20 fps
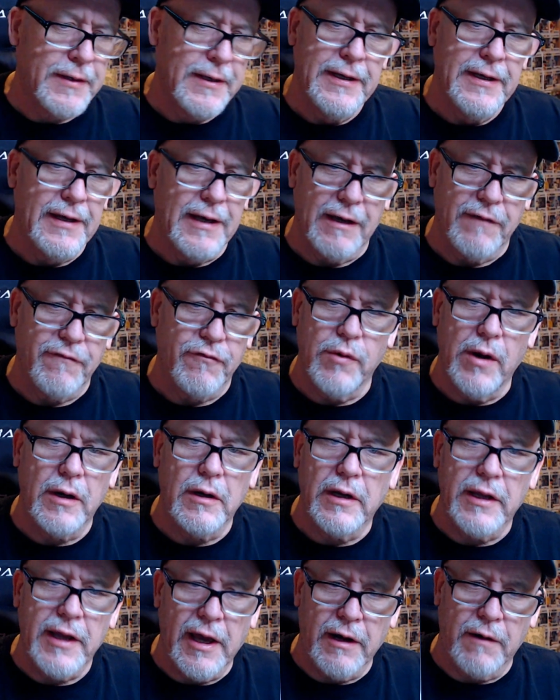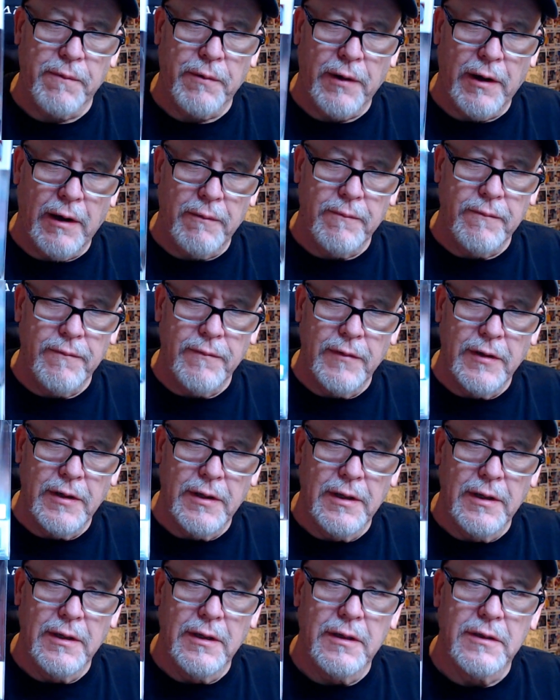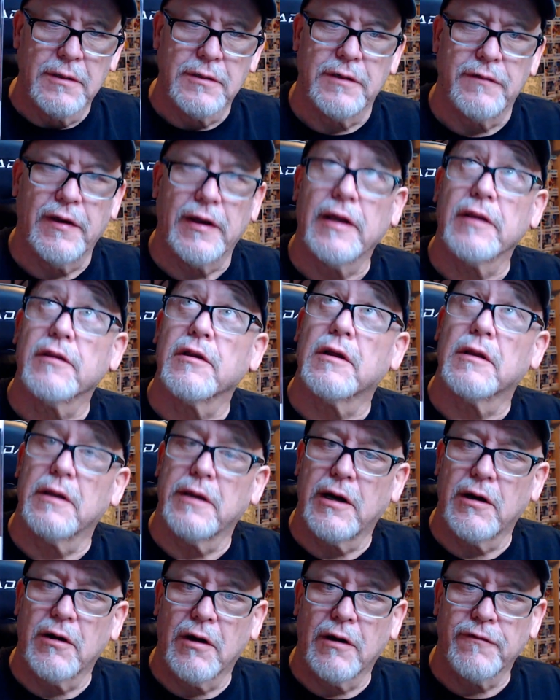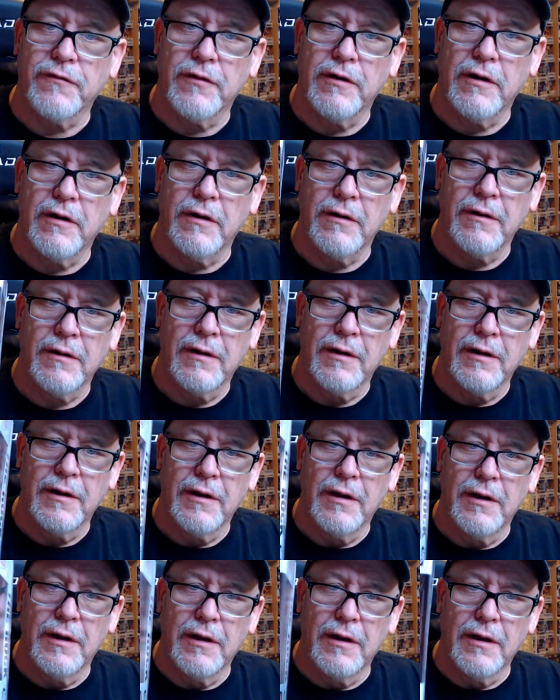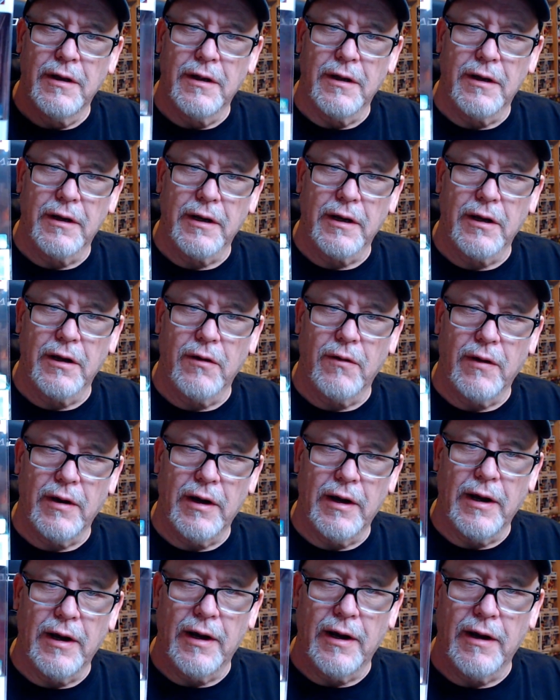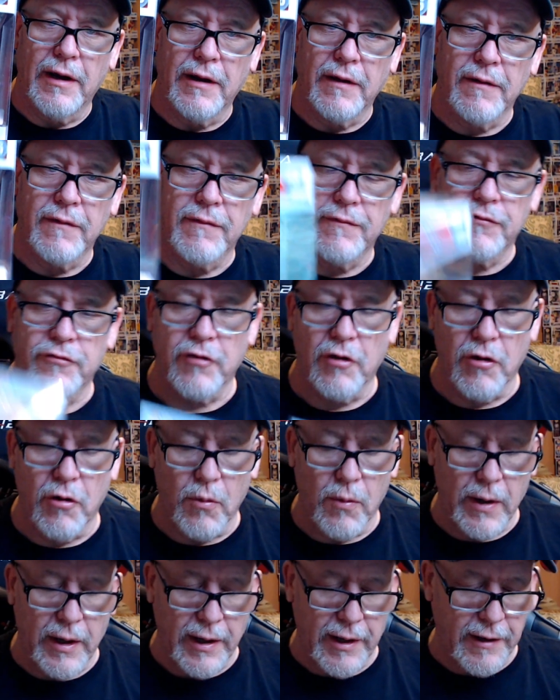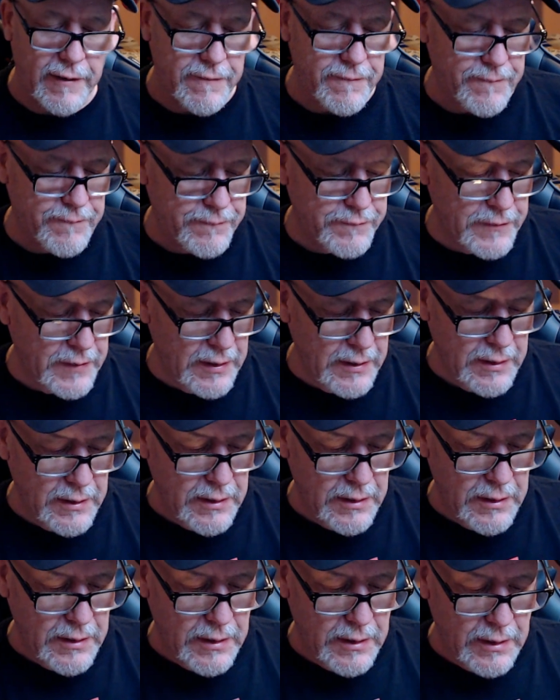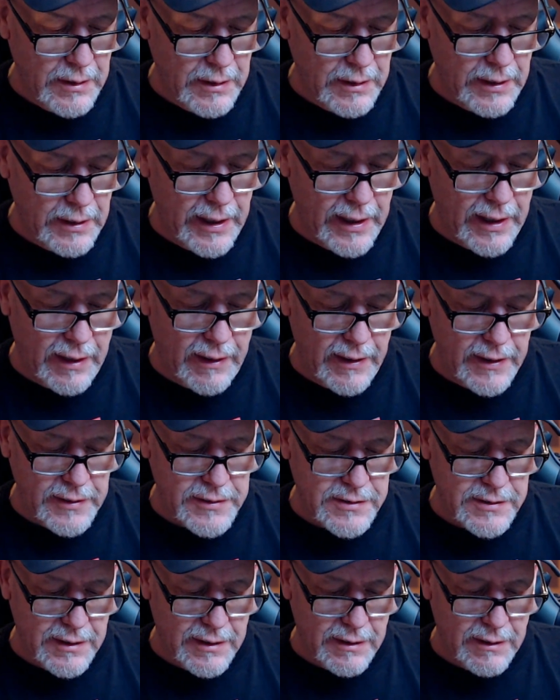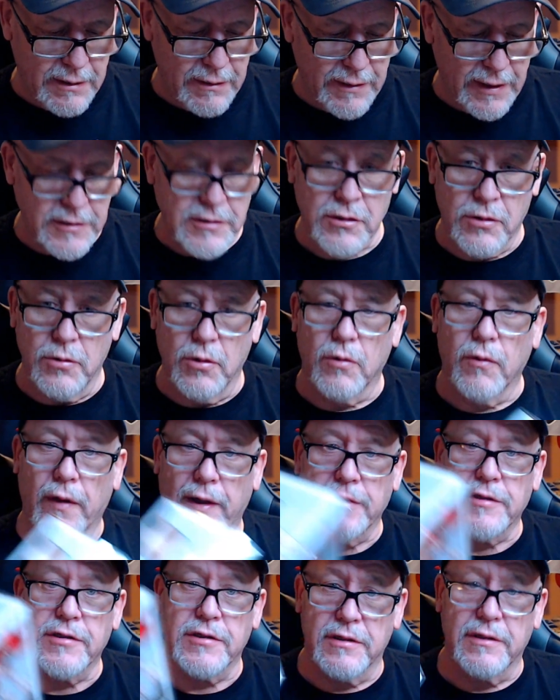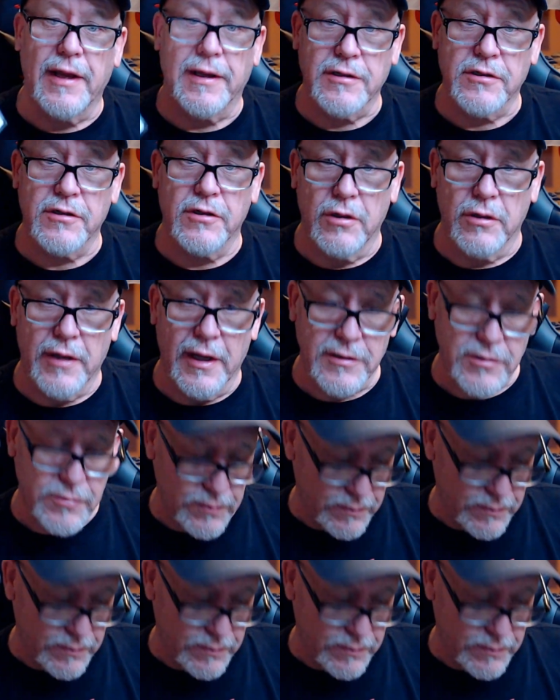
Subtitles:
I've rarely had a problem. Let's see if I can get the glare off there. There you go. Yeah, that's cool. That's good. That's